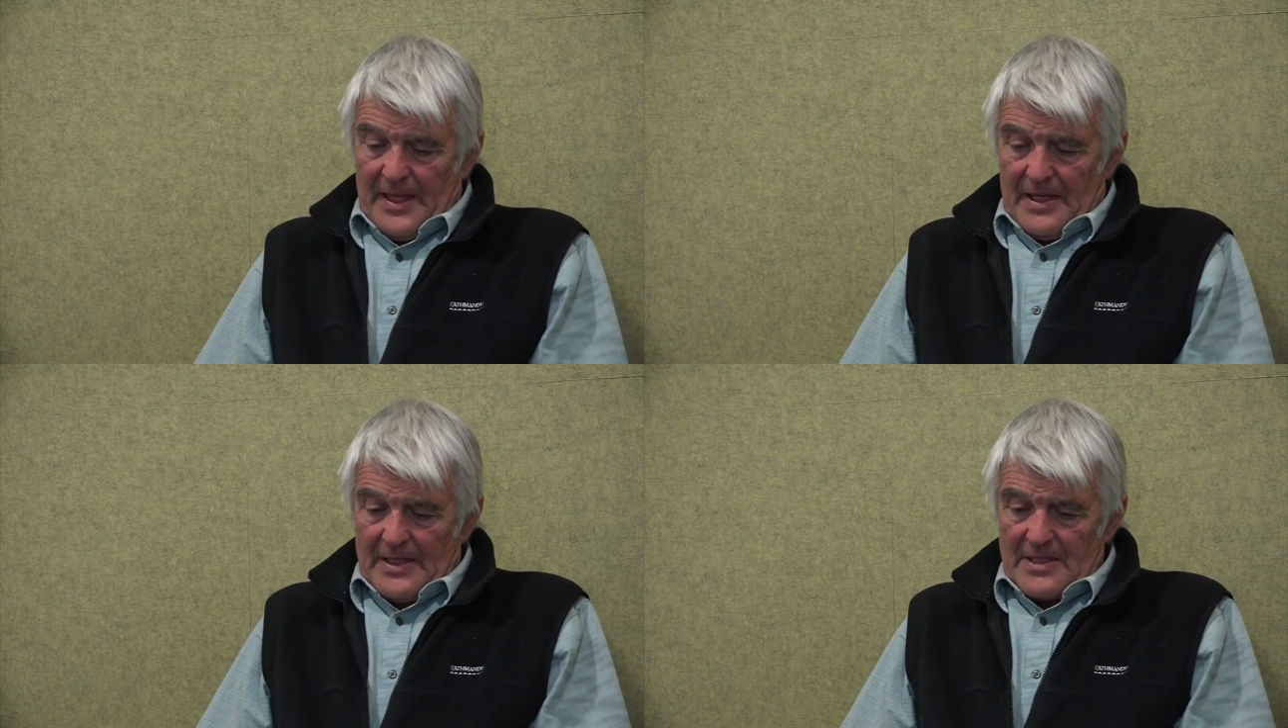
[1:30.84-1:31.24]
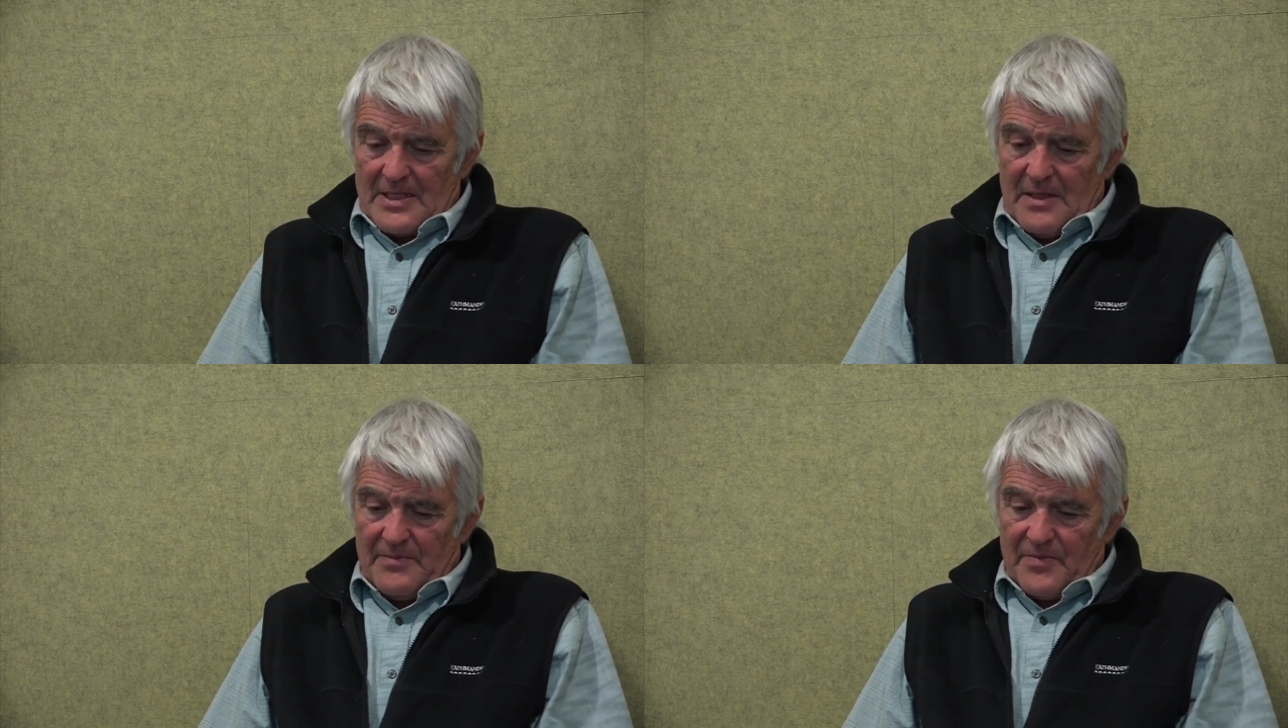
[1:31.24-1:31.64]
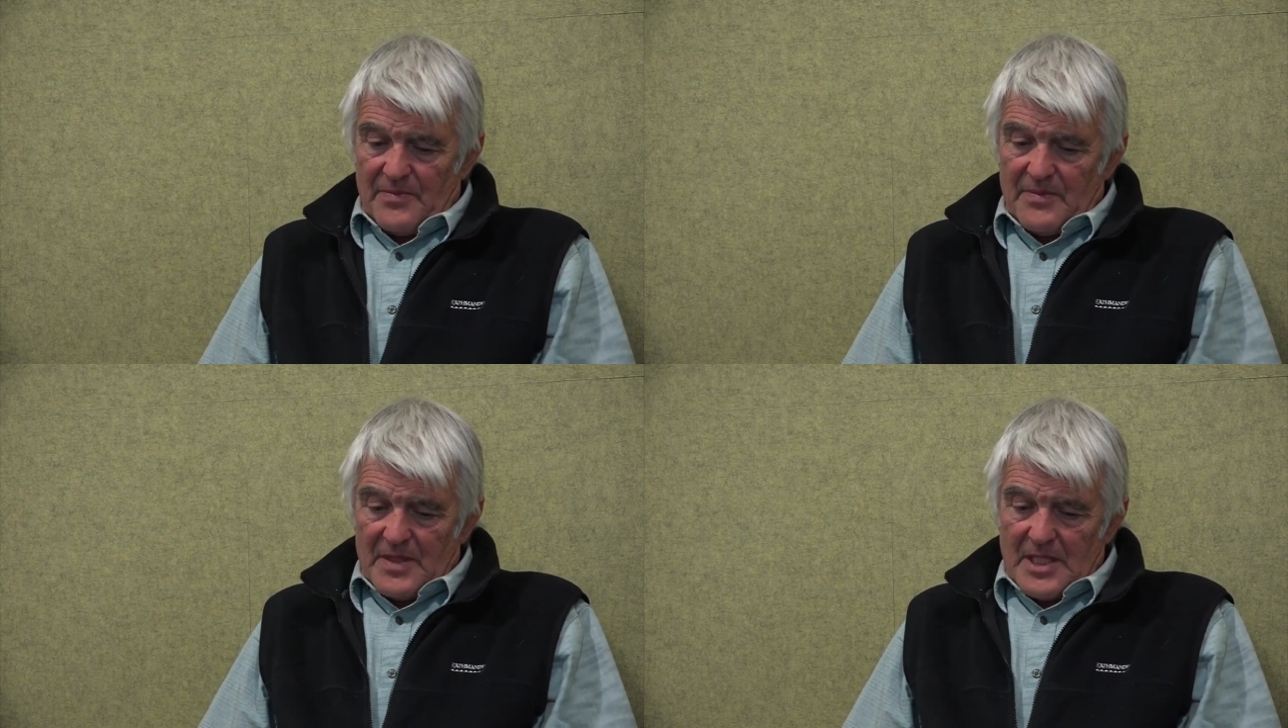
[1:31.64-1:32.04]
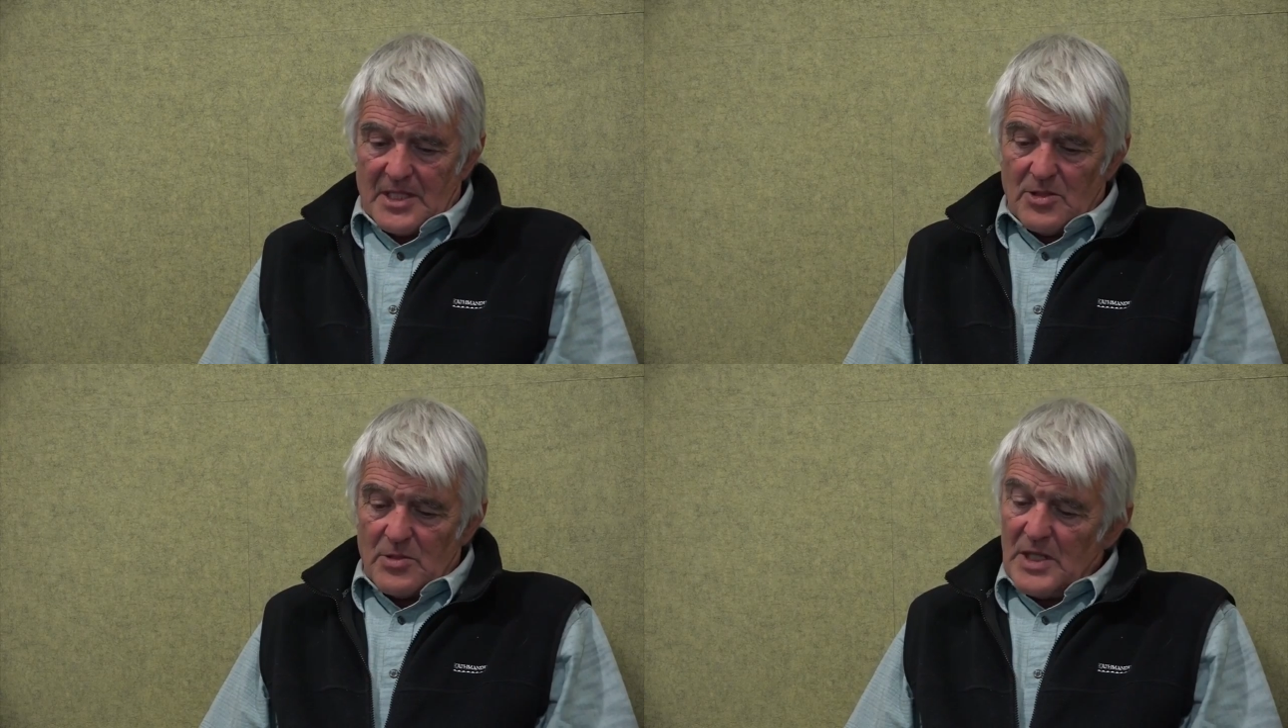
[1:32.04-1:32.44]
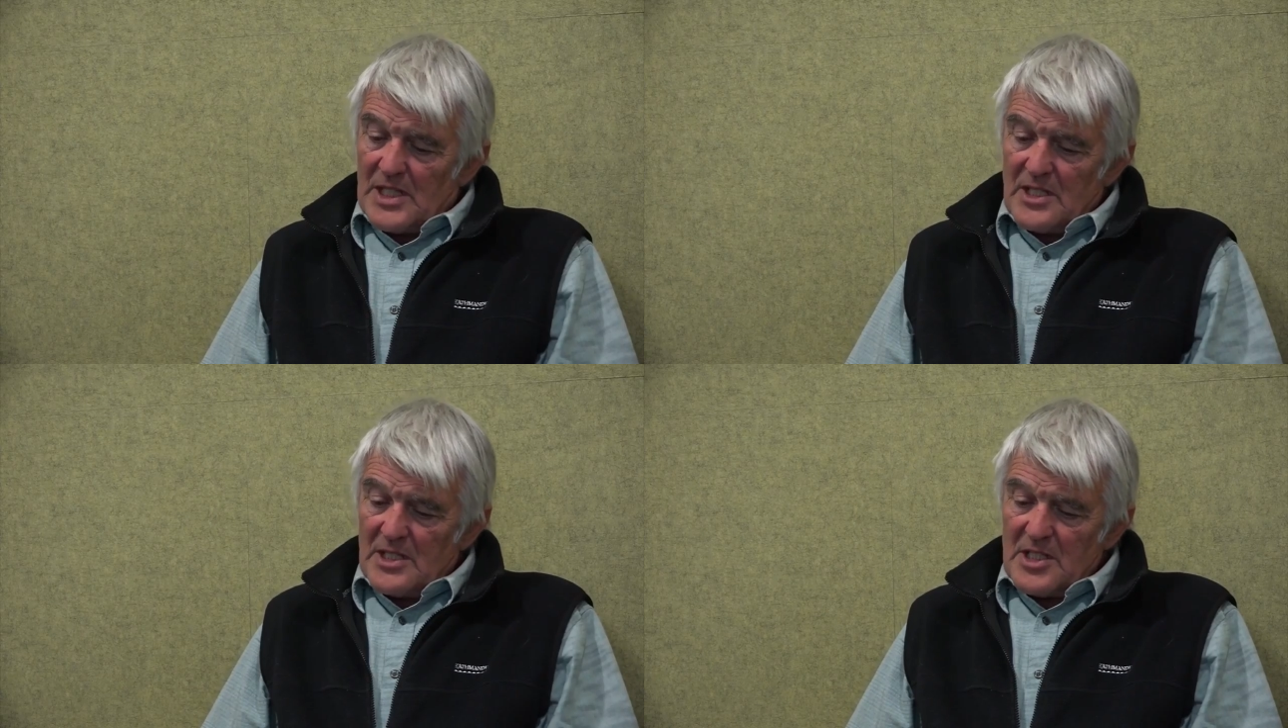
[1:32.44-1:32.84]
and they just
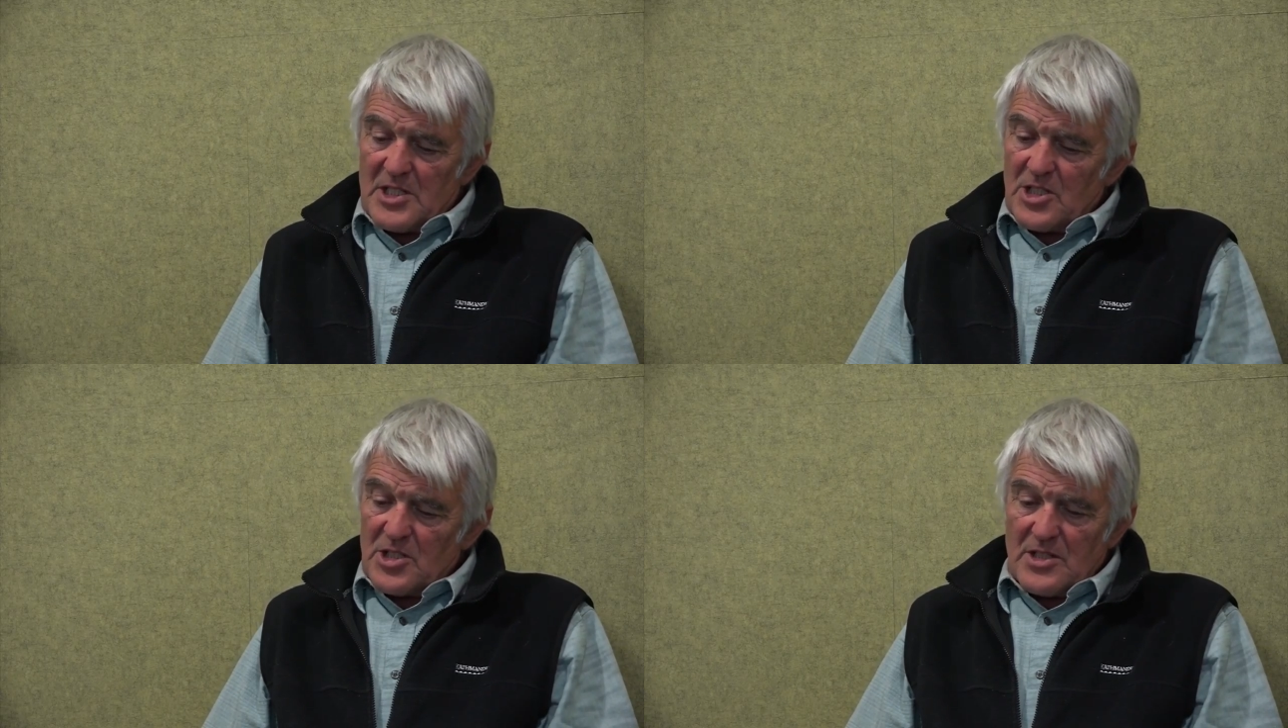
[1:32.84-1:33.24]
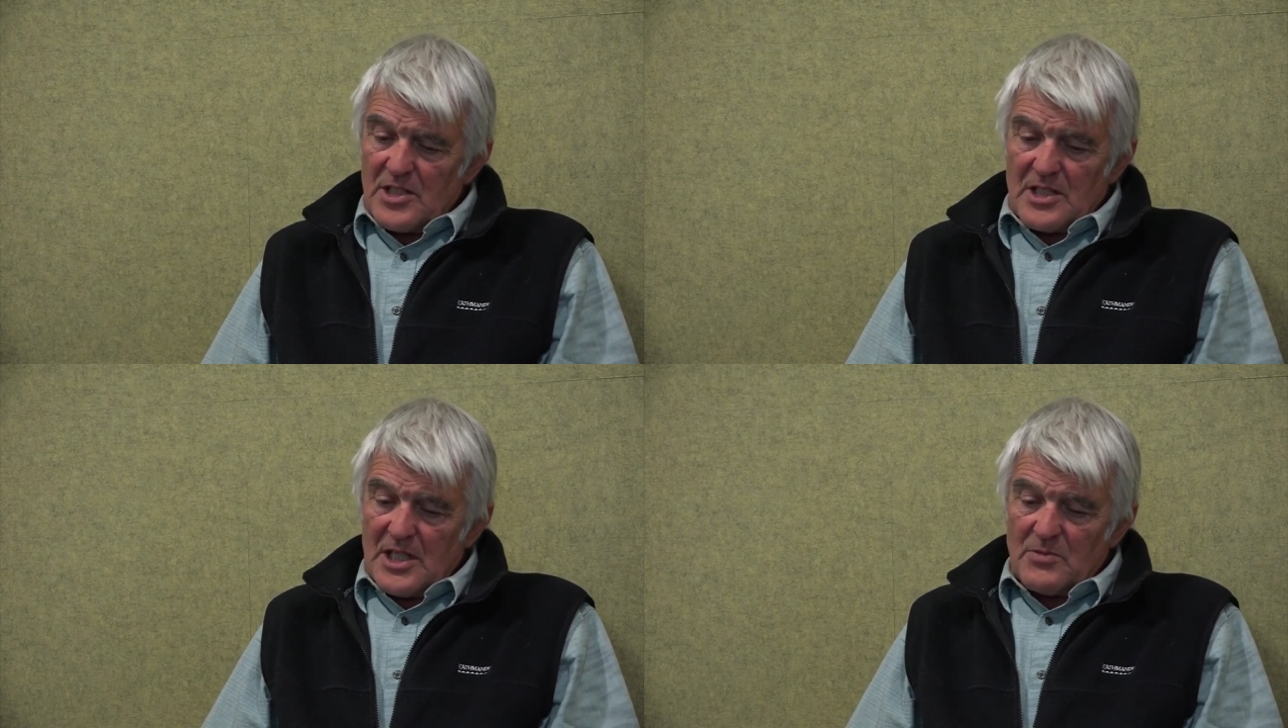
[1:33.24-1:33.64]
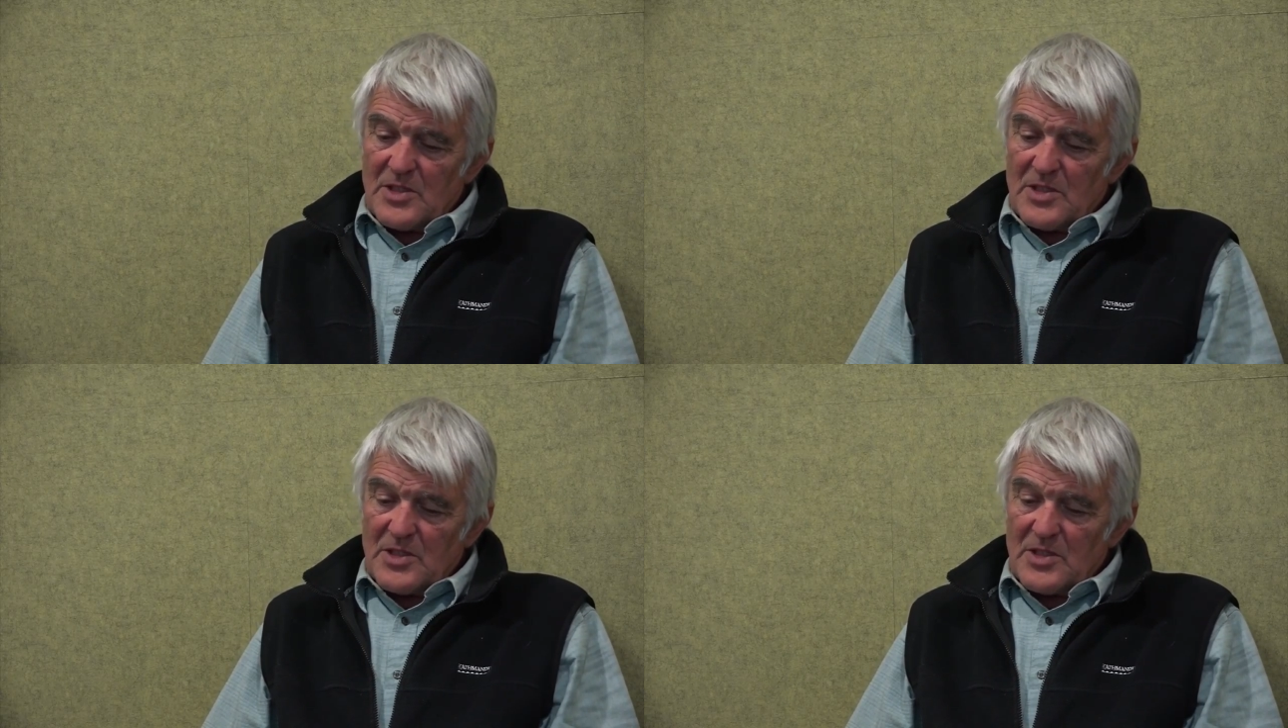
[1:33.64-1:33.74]
made the decision that that